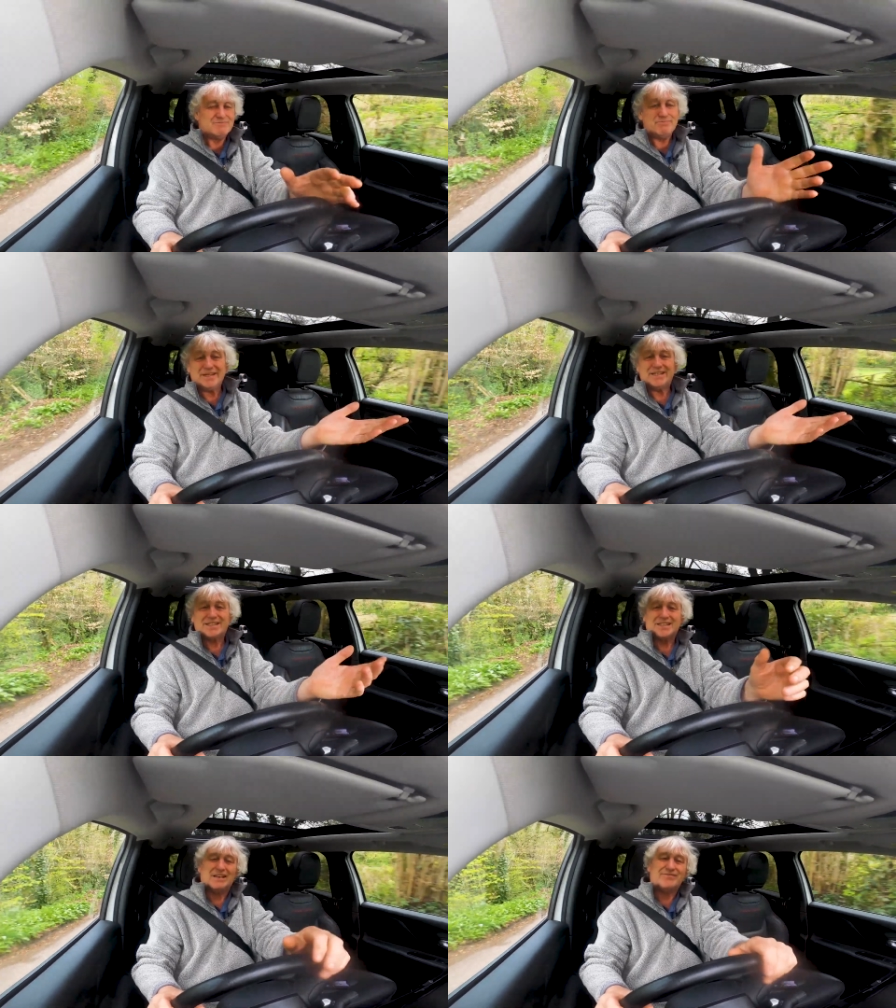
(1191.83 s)

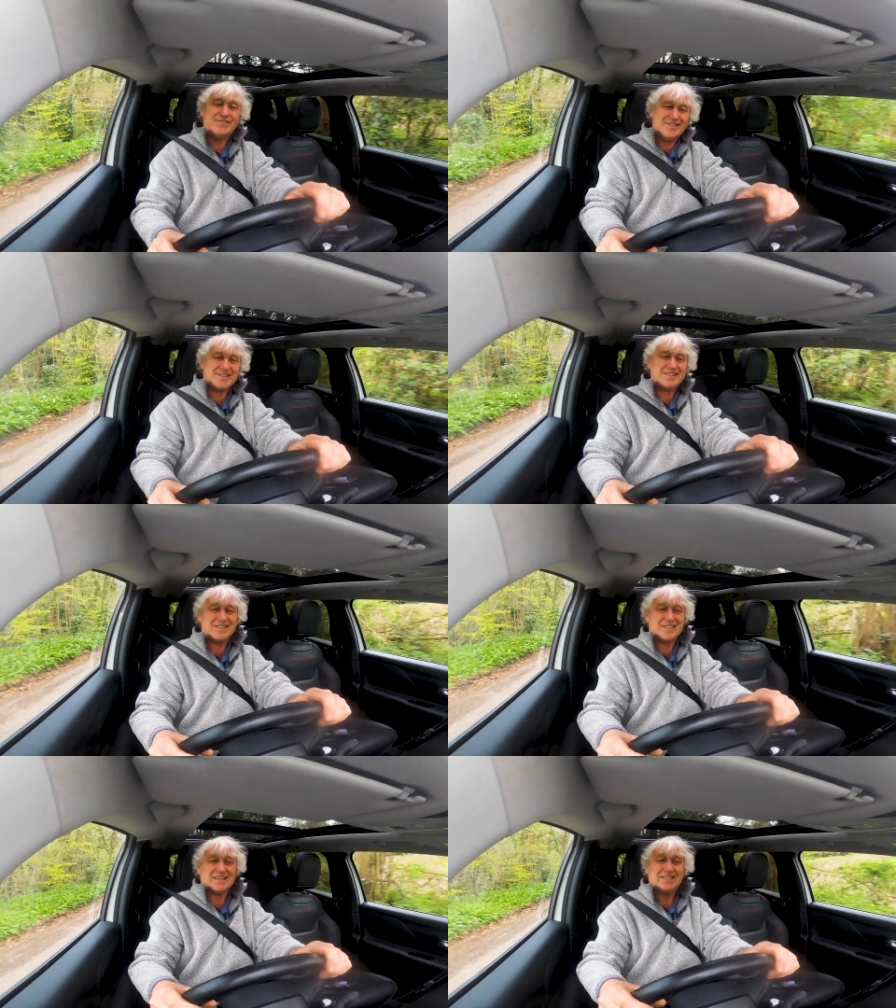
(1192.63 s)
mid-7s to
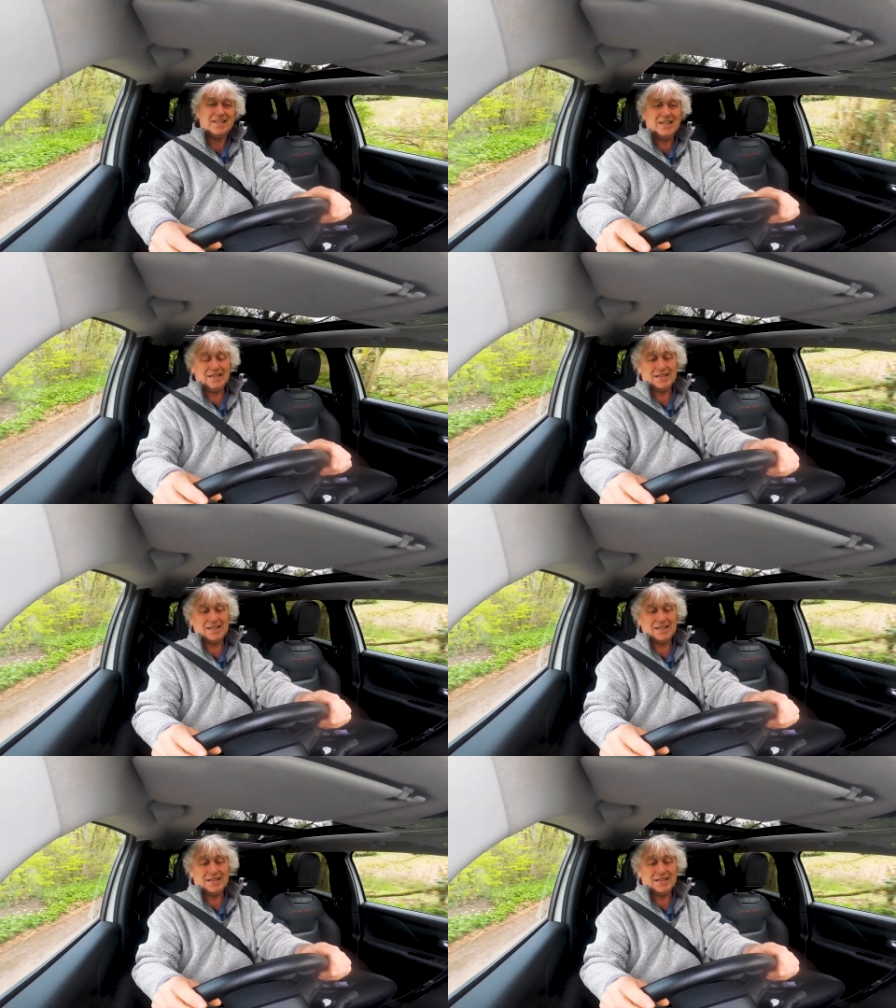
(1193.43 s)
60,